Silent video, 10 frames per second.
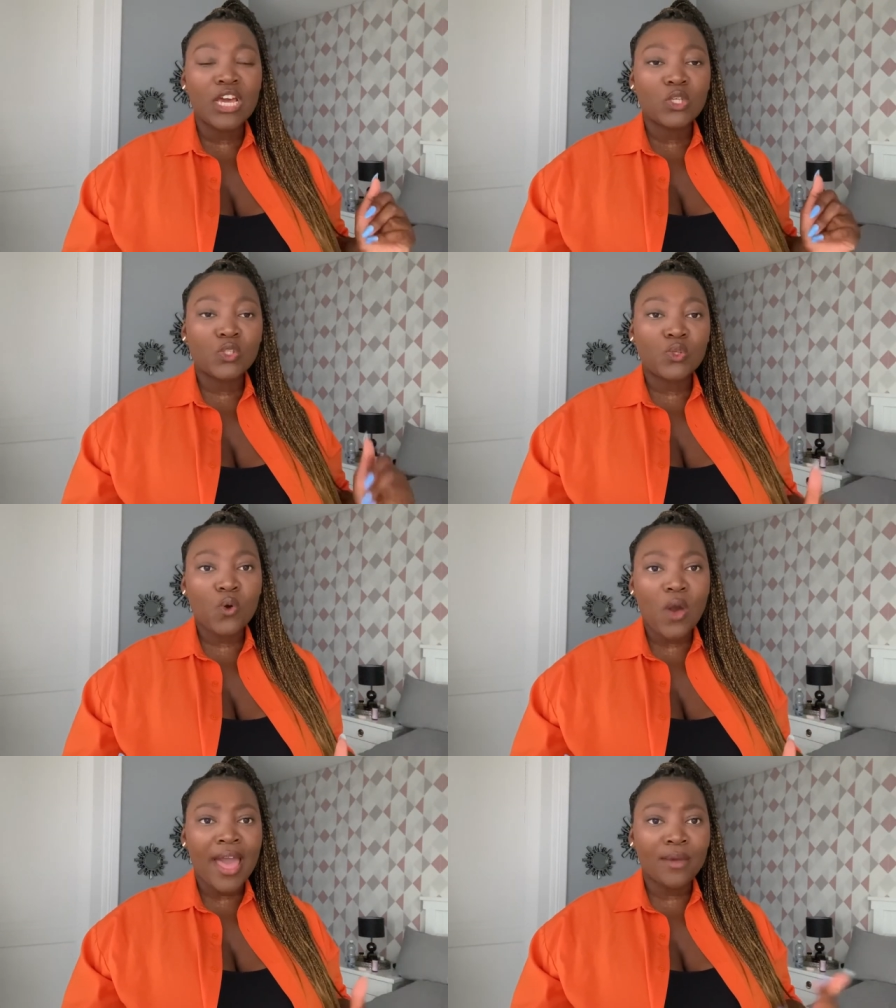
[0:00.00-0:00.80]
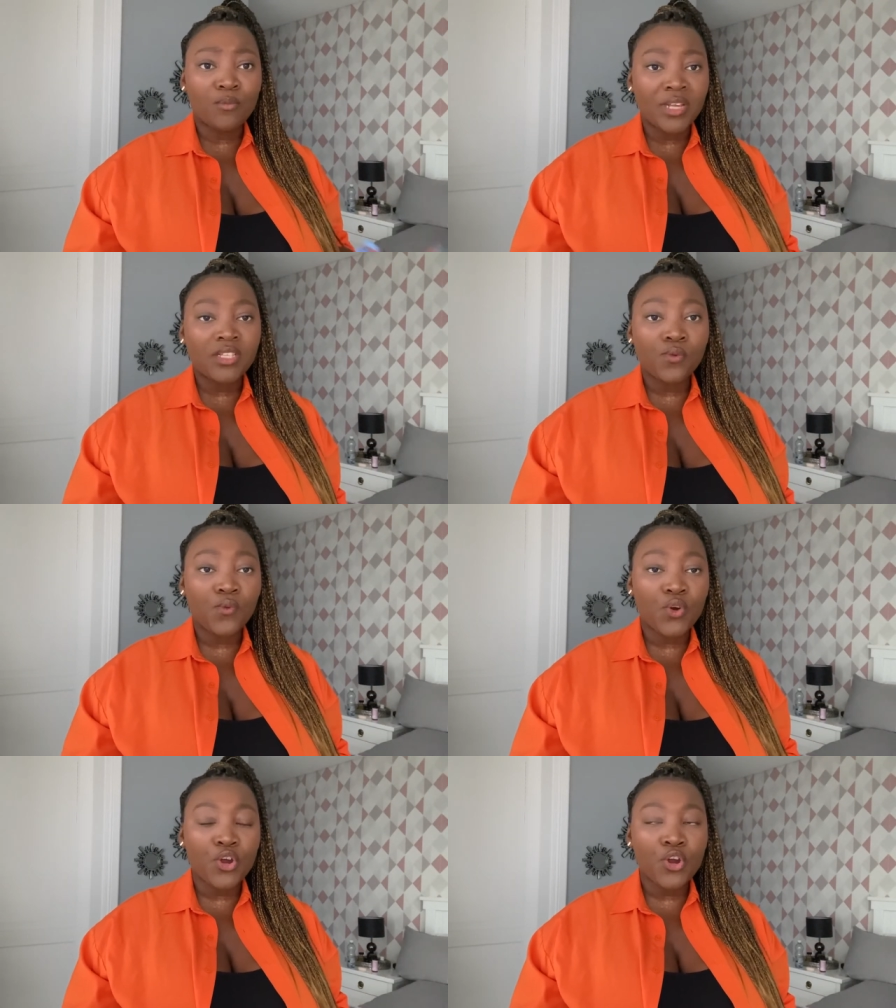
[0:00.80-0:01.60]
so i'm waiting
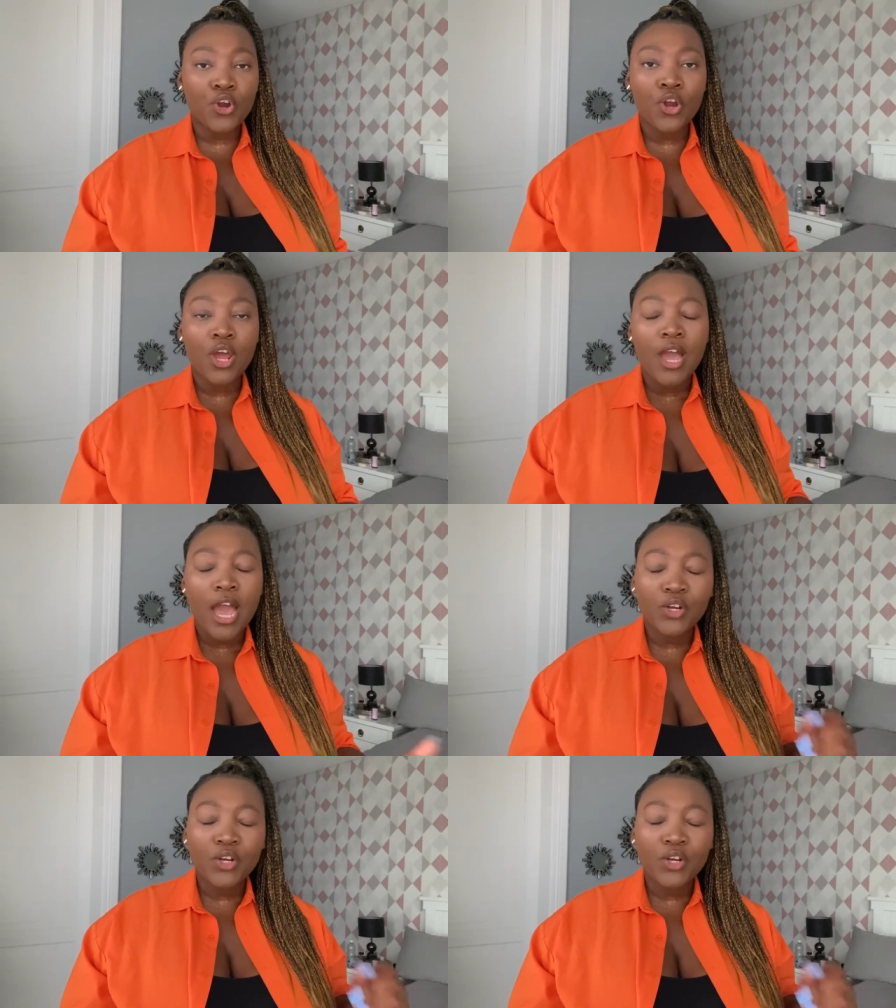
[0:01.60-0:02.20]
for her i